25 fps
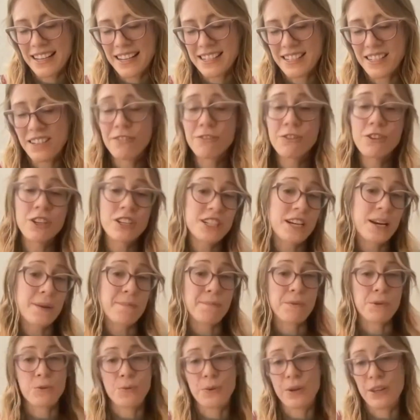differentiate
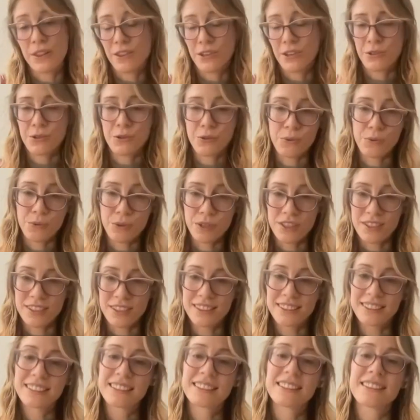between the two
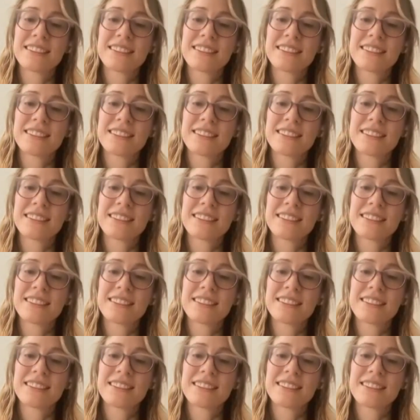worlds.